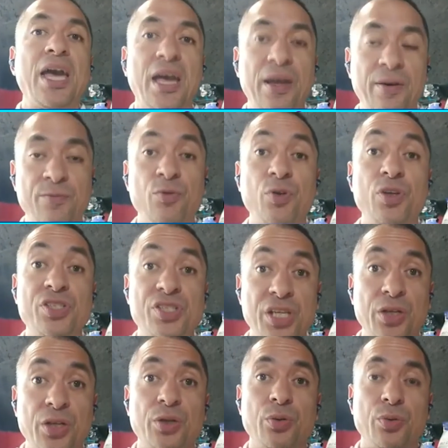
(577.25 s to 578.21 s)
every
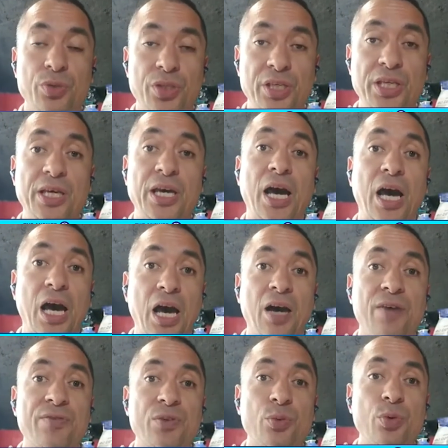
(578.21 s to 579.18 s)
single year
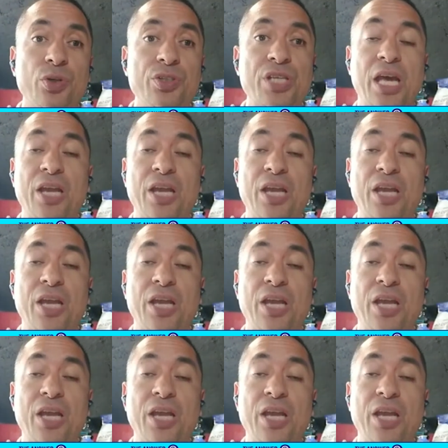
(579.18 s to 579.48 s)
afterwards,